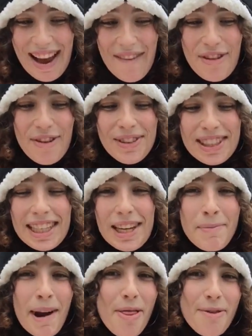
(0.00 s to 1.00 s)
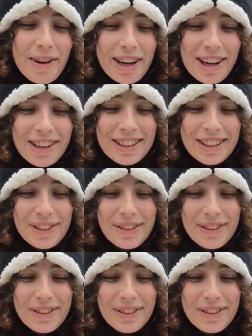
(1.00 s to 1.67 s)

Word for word: if you've seen my other videos,